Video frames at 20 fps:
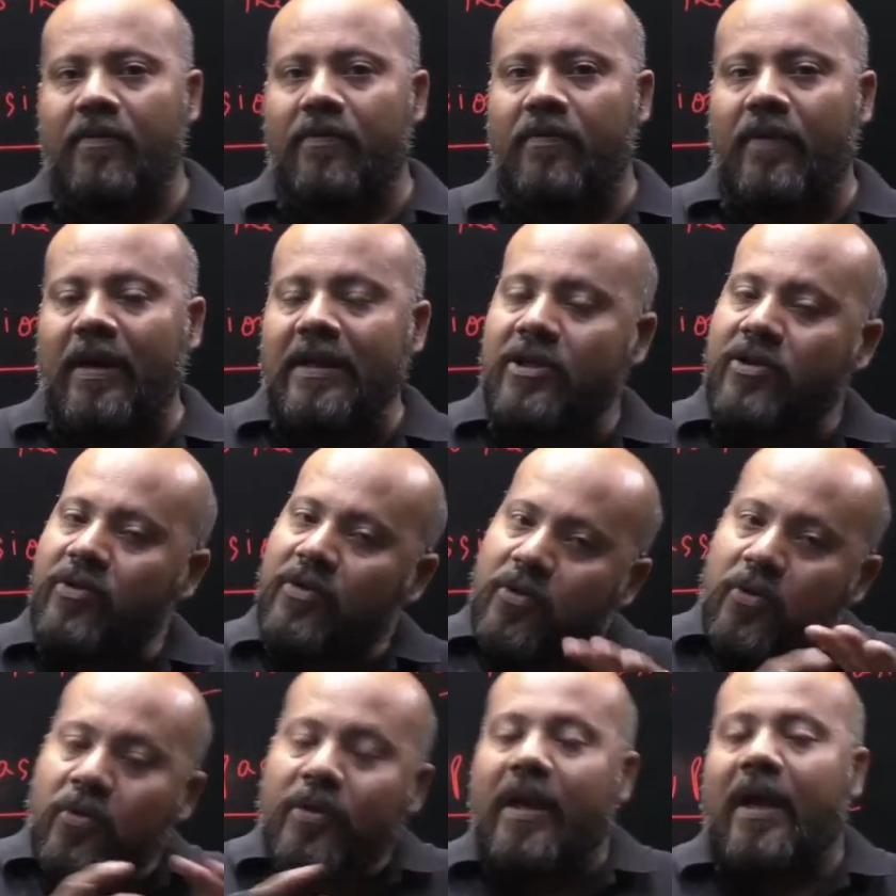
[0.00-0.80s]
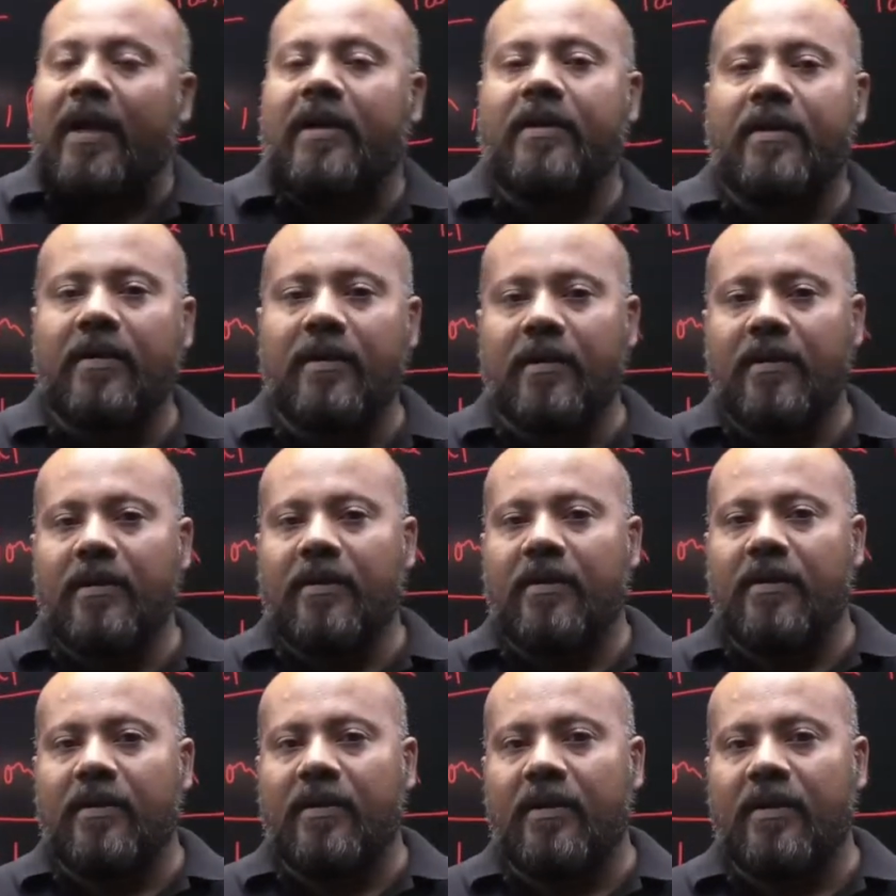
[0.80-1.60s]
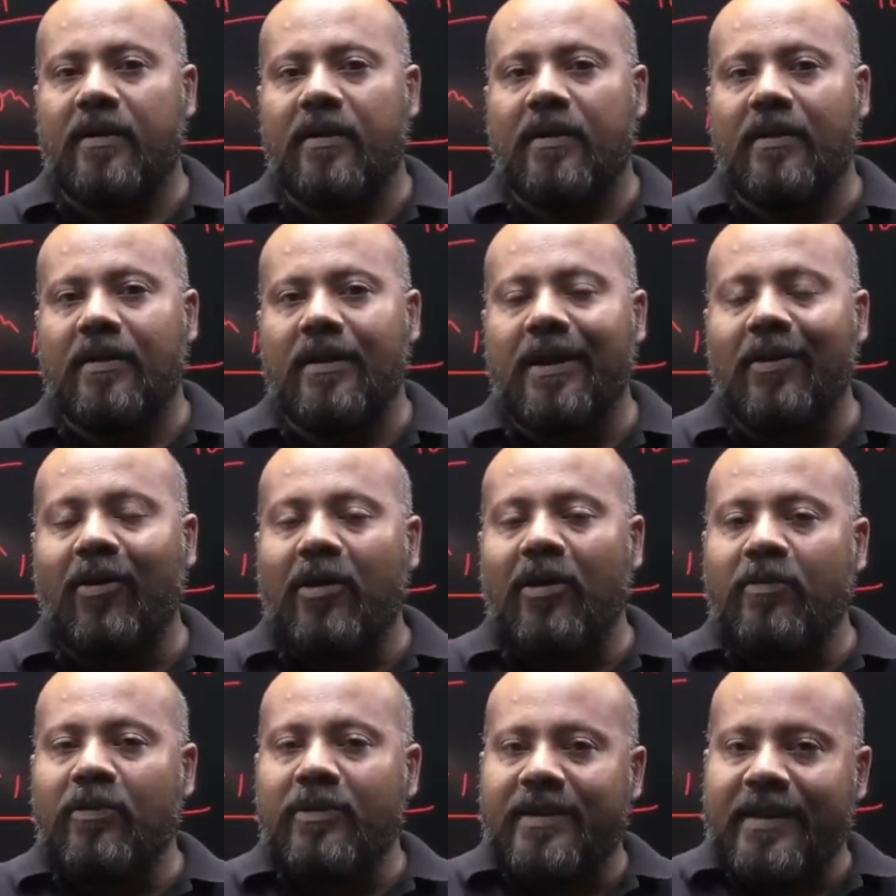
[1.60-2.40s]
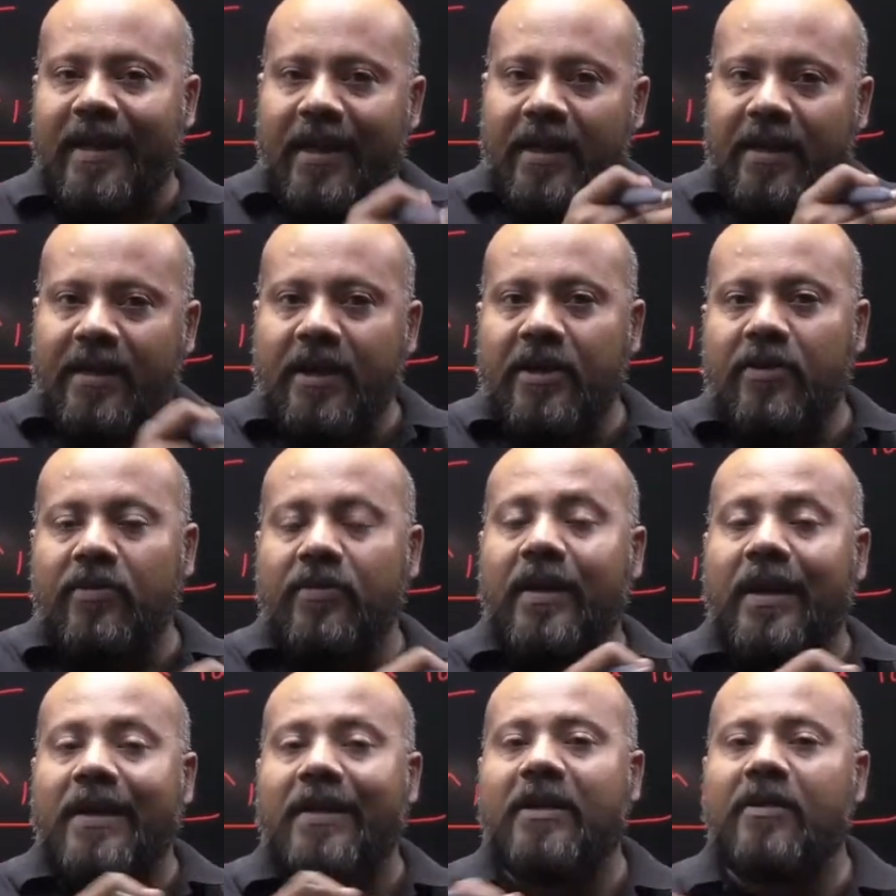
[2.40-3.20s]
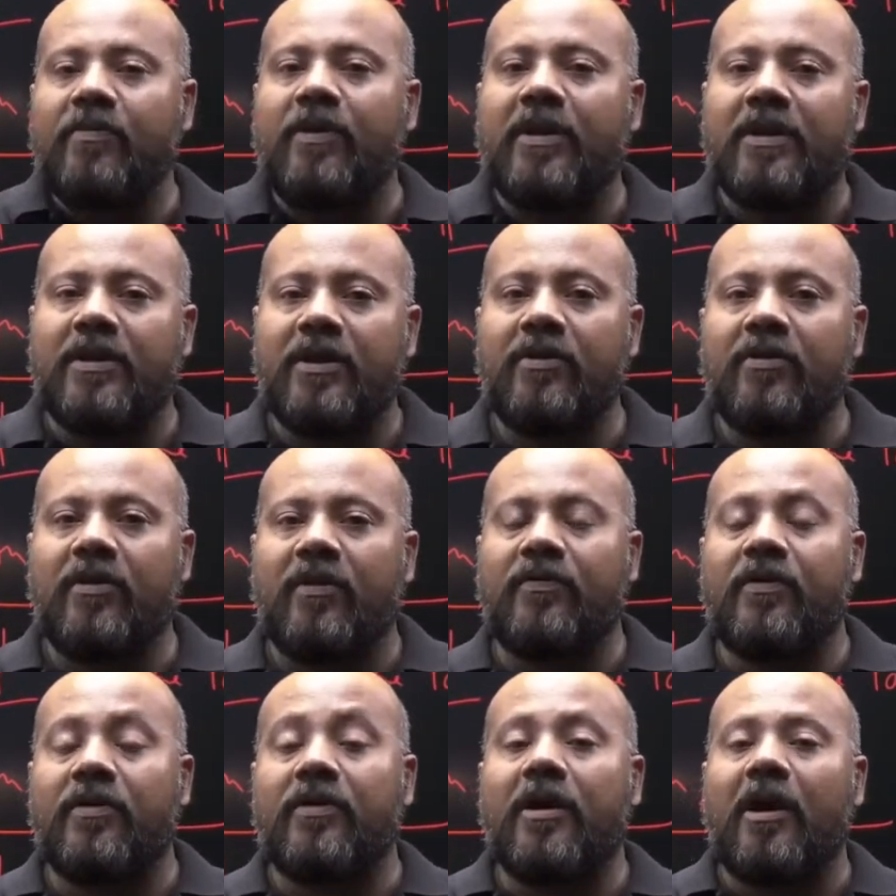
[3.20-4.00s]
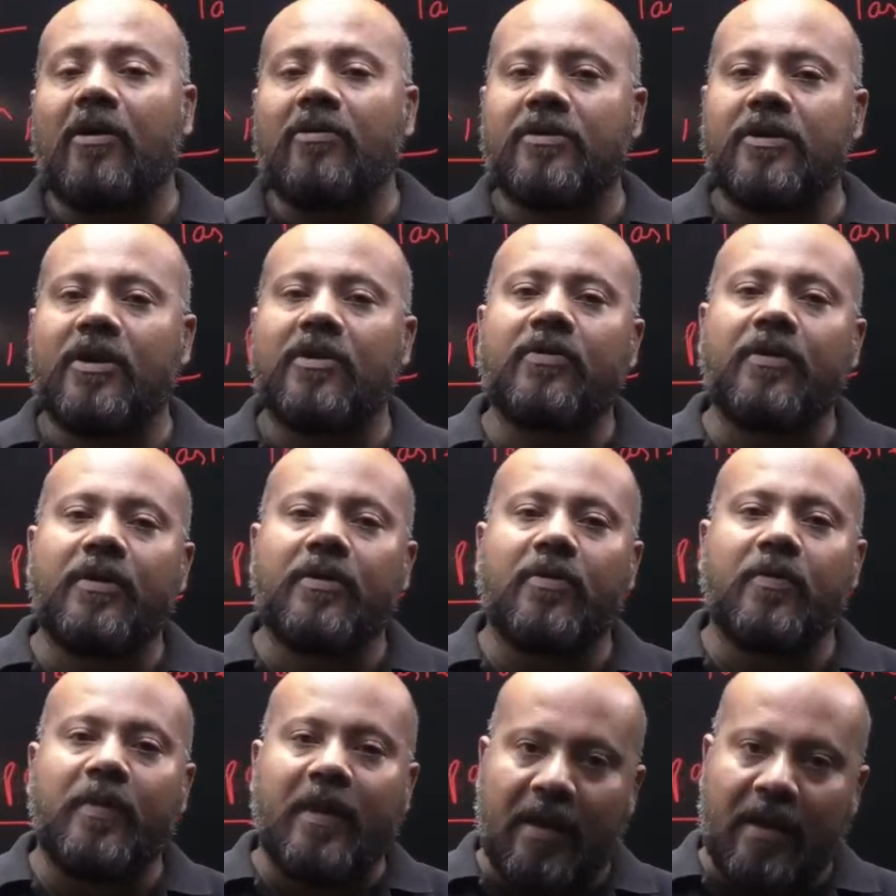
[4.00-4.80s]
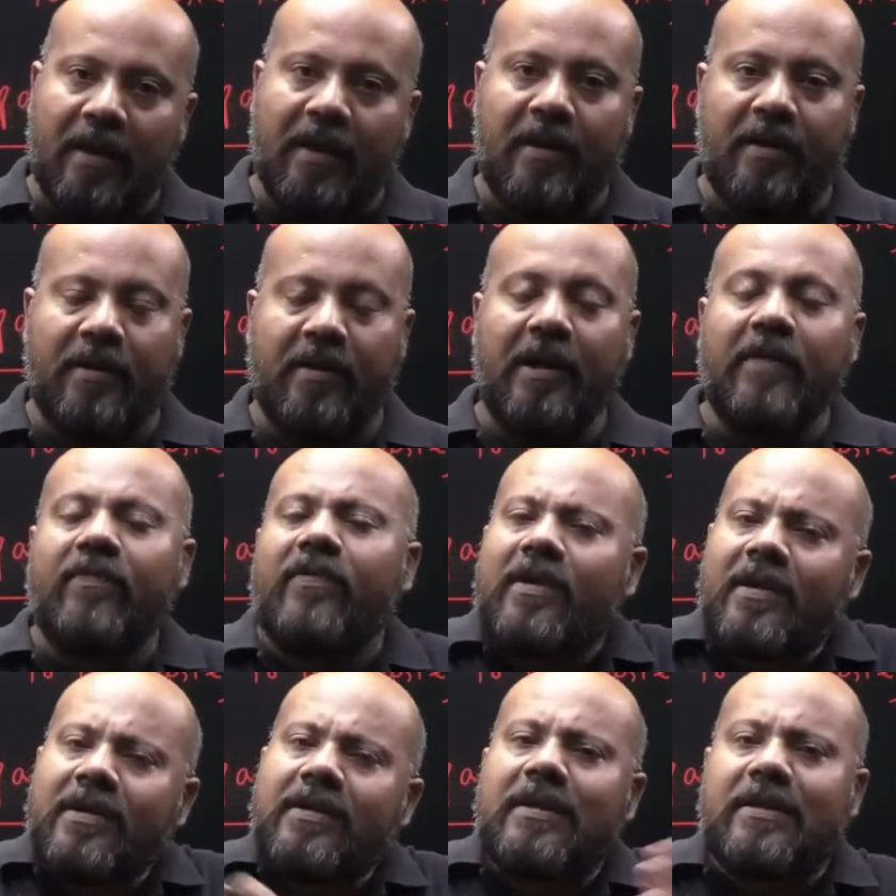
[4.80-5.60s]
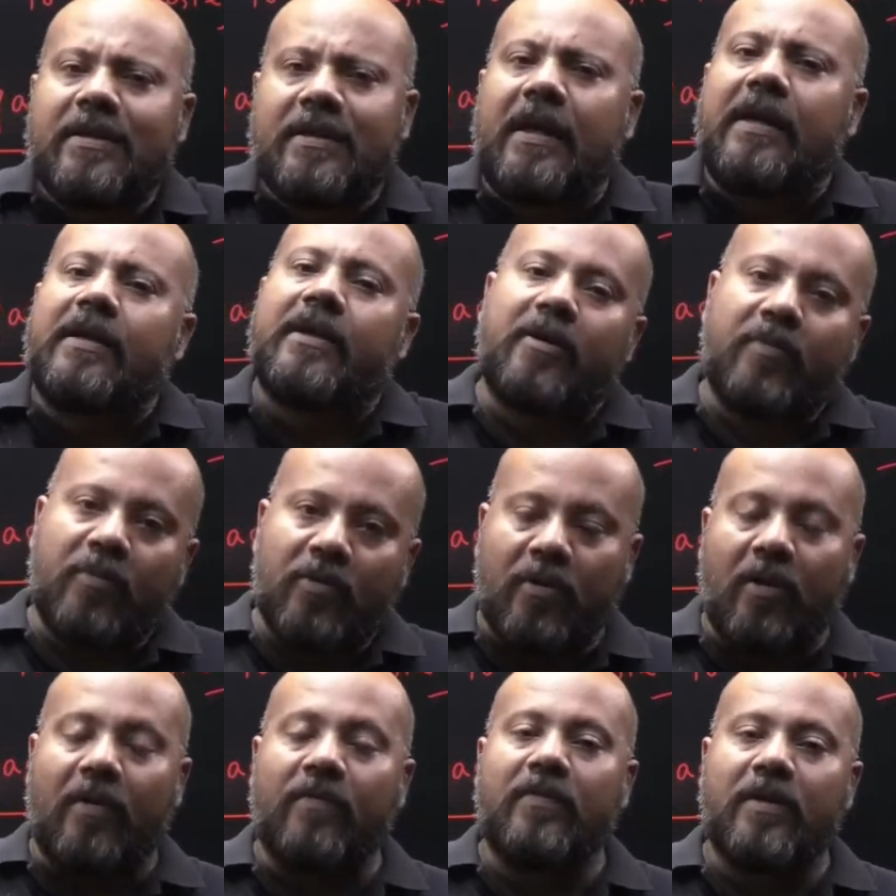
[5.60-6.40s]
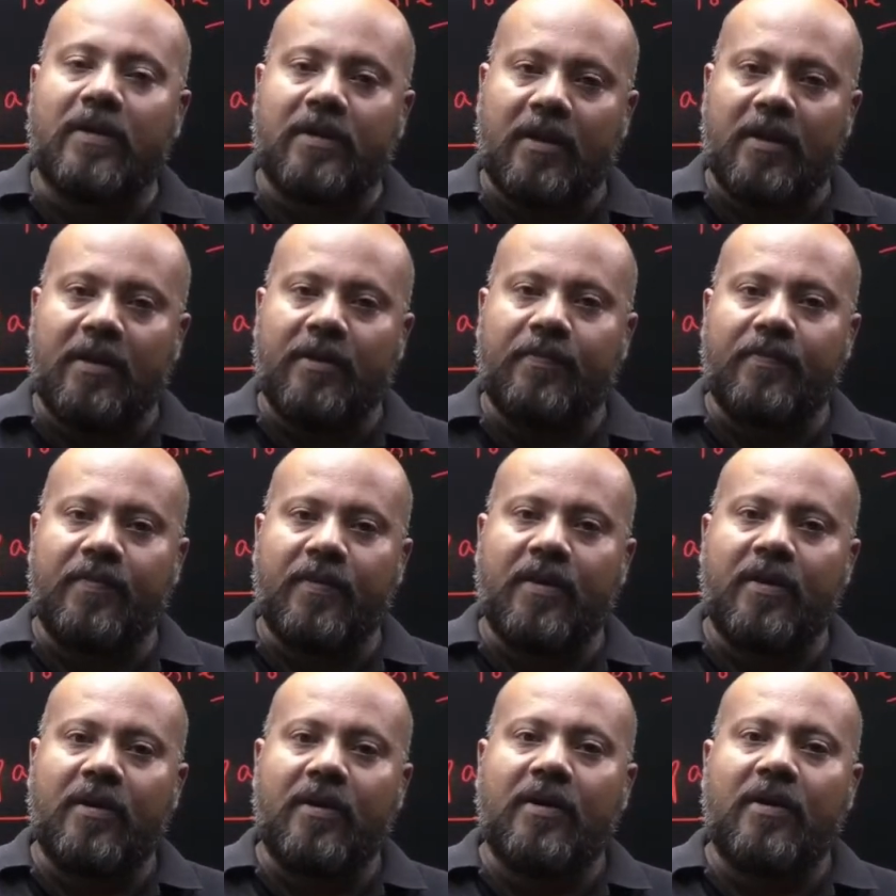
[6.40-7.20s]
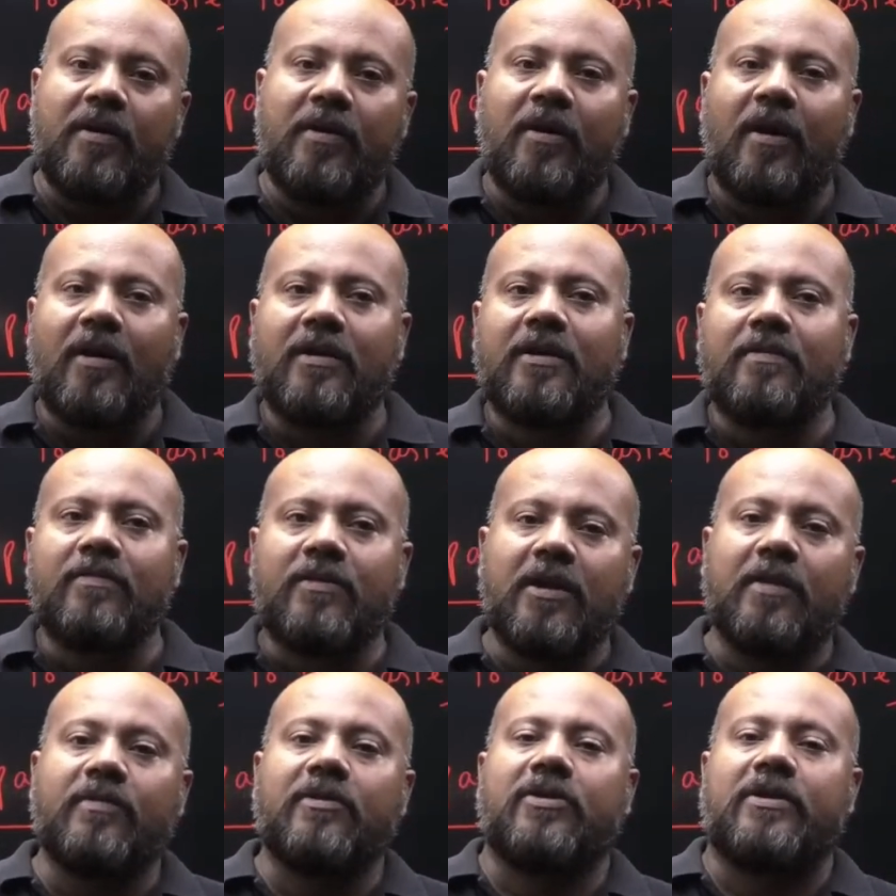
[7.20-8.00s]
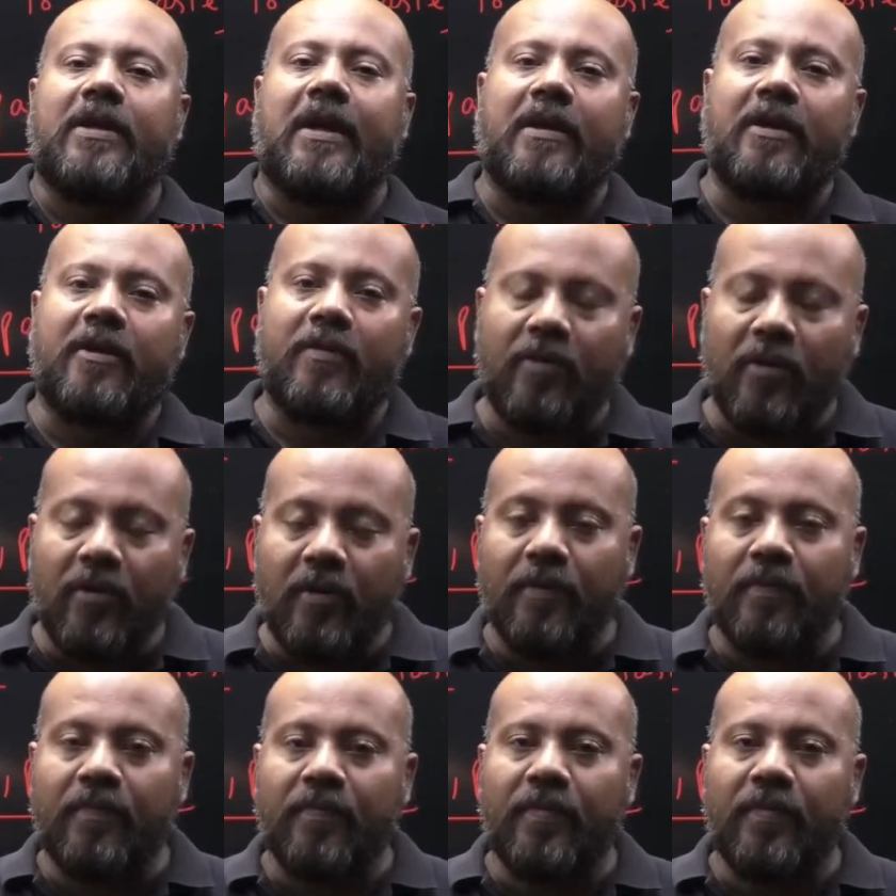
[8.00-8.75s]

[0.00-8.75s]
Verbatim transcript: Once you do that, then almost eighty to ninety percent of your doubts are going to be cleared. If it is a standard book, obviously, not some substandard book.